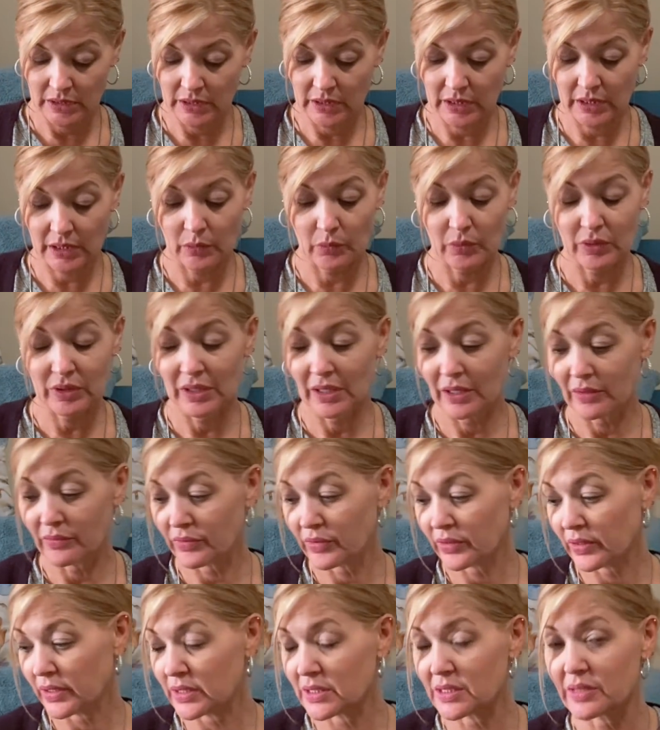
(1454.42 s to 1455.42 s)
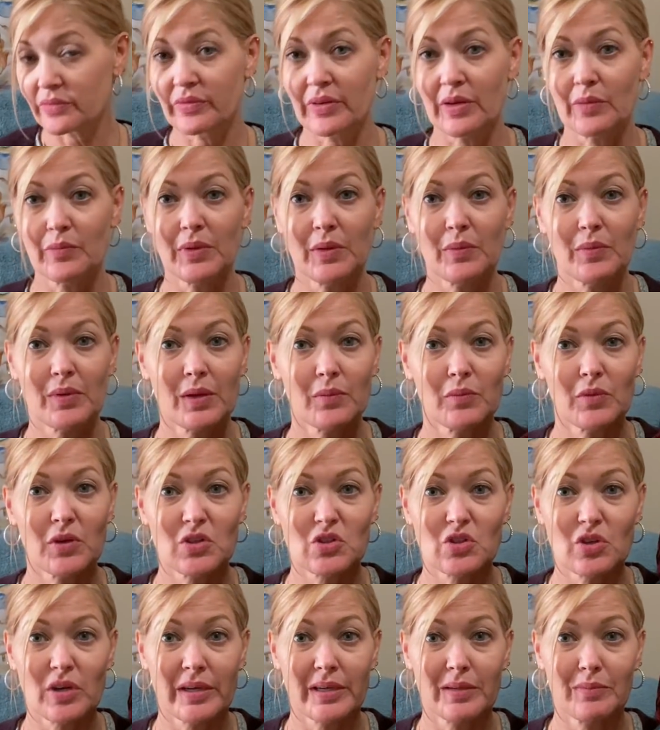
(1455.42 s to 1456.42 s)
And I would love for this to fit me, but I'm not
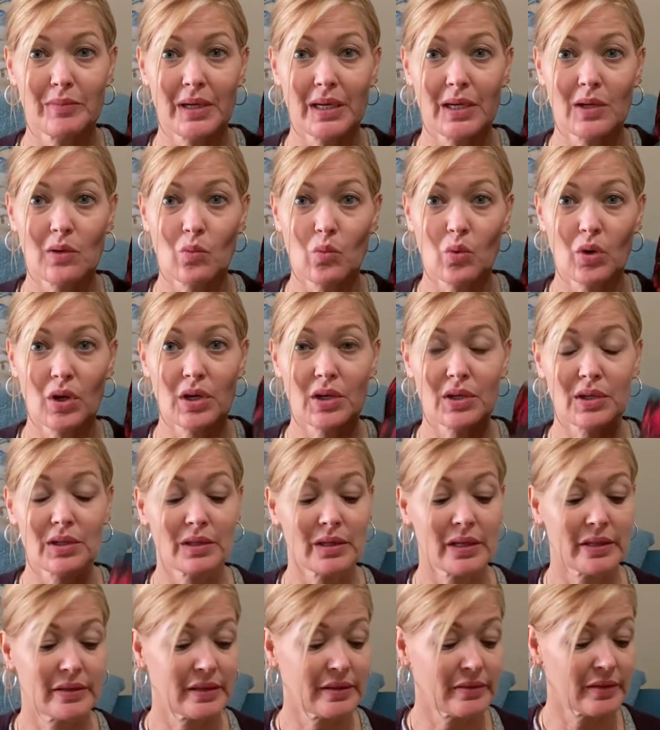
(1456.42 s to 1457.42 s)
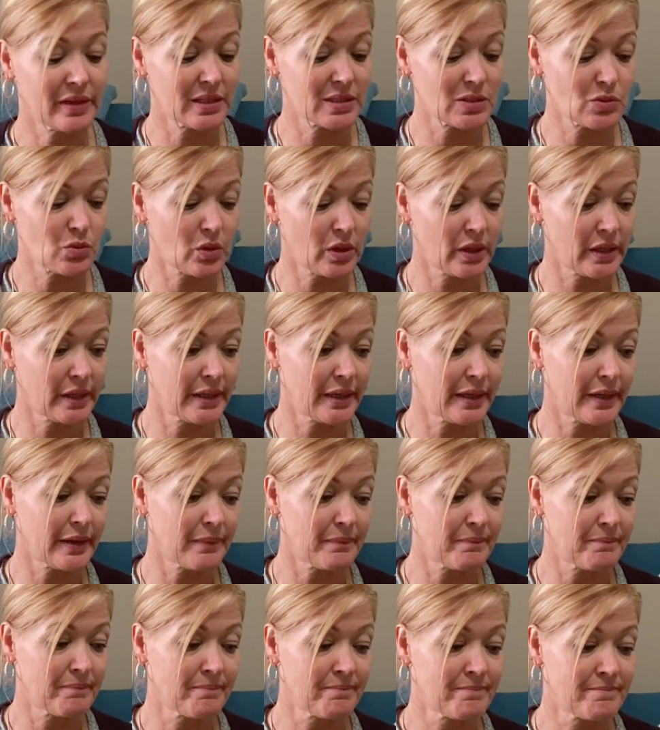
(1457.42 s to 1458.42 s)
sure I can make it work. I think that's where I
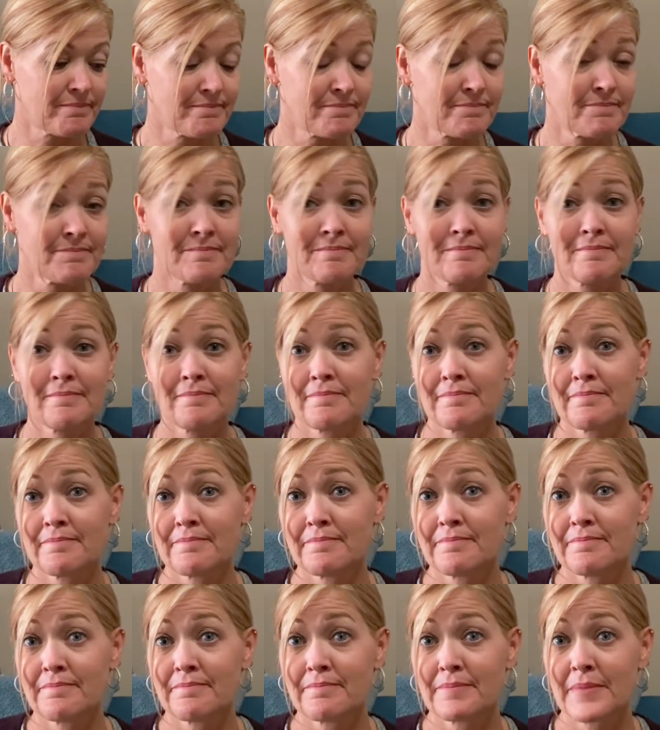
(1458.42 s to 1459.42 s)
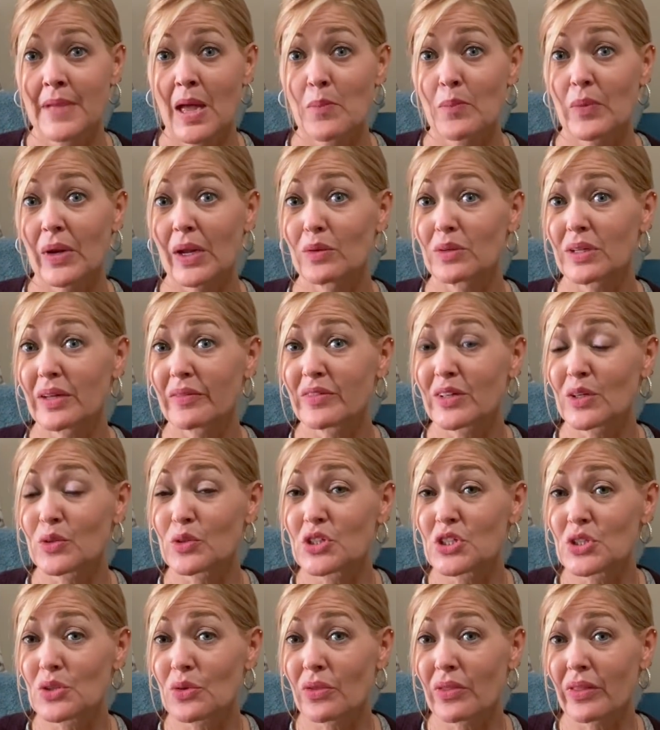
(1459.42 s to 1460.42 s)
am. But I would love to know
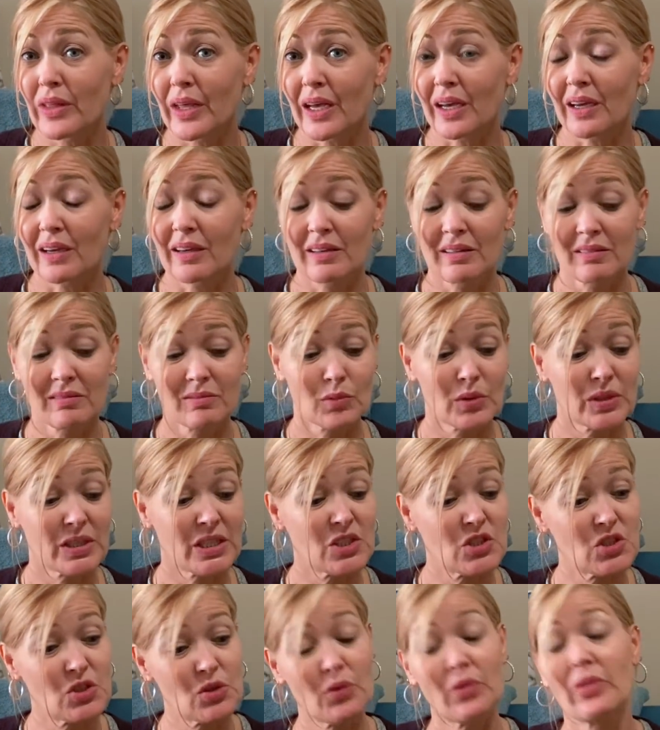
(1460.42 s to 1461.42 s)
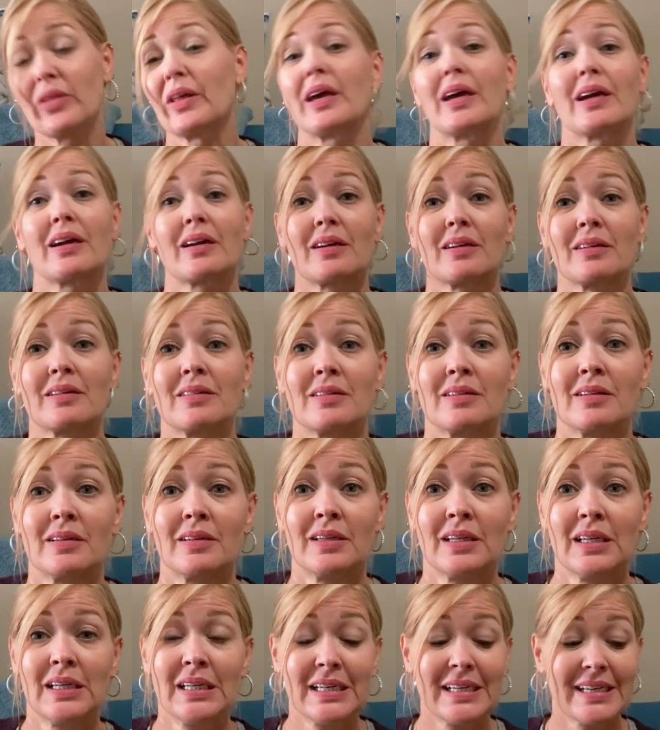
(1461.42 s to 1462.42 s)
what you think. What did you think?
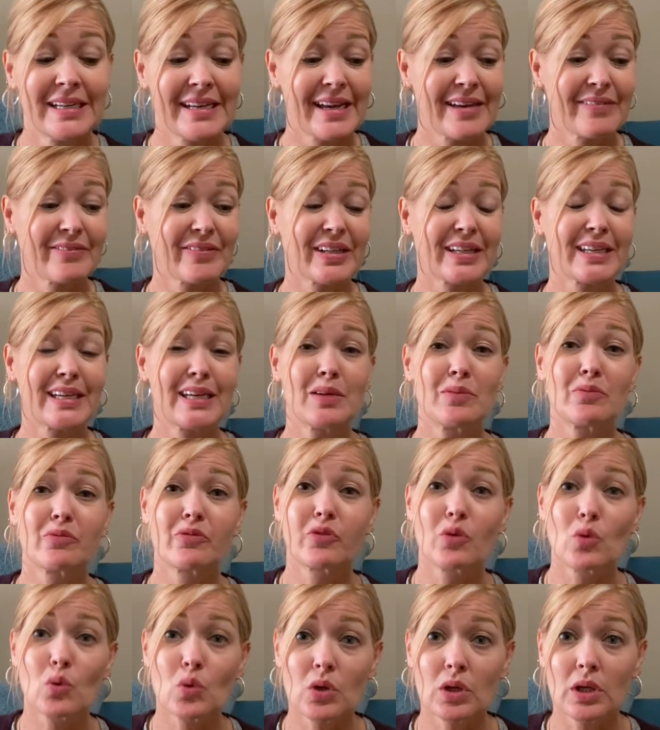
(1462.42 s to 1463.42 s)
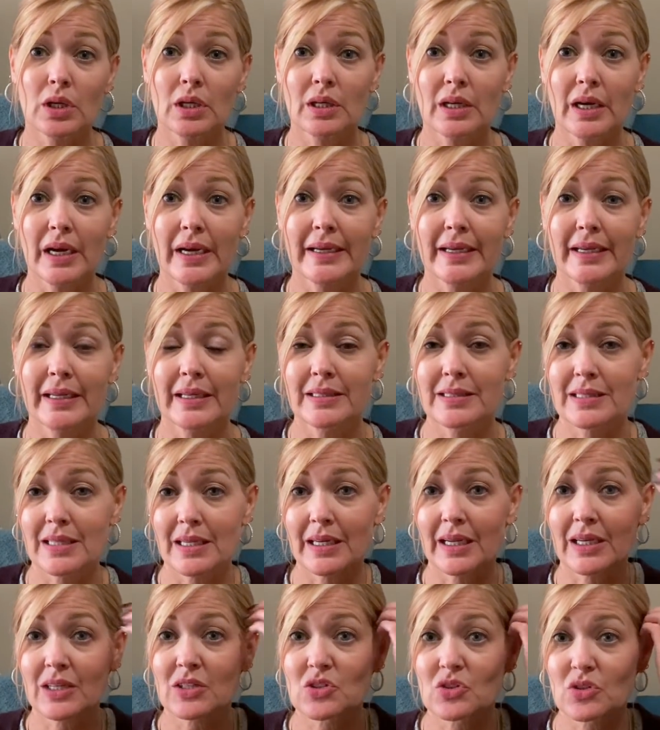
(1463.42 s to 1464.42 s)
If I keep four, I get an
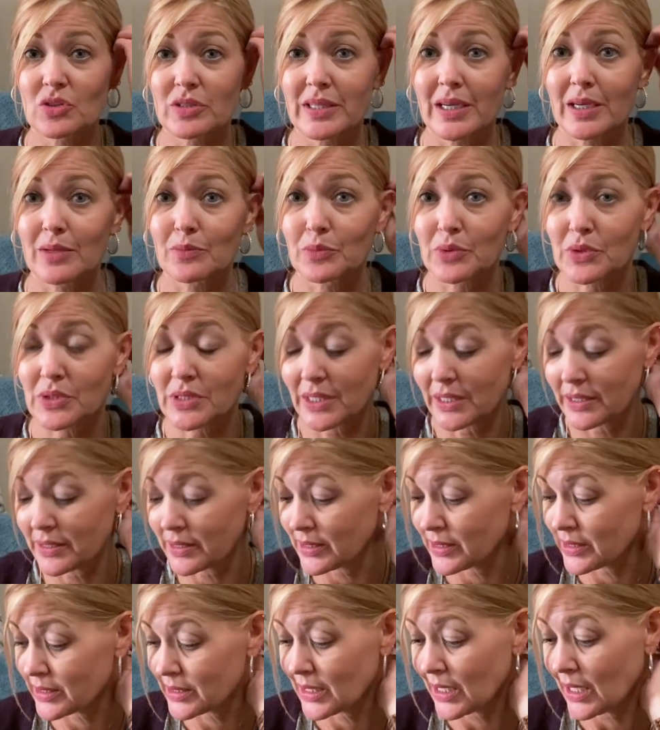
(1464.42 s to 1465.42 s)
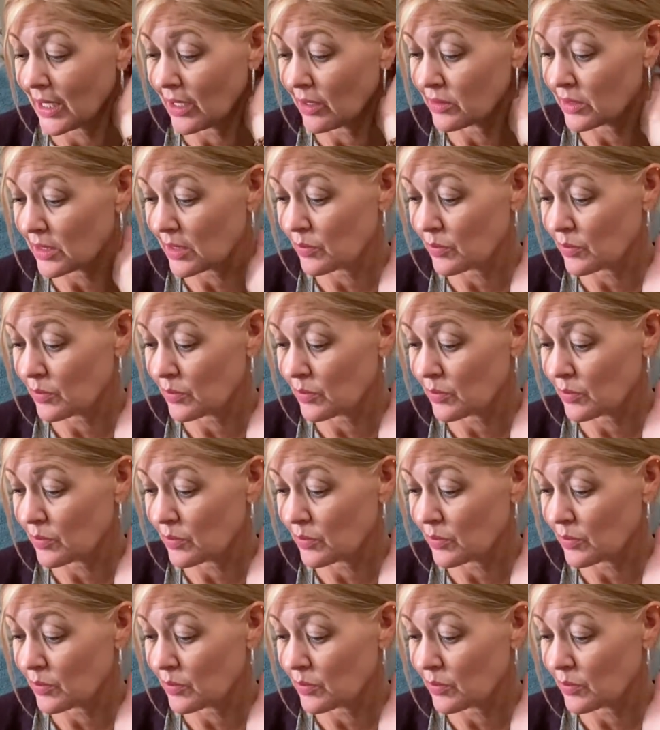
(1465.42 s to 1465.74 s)
extra 10% discount.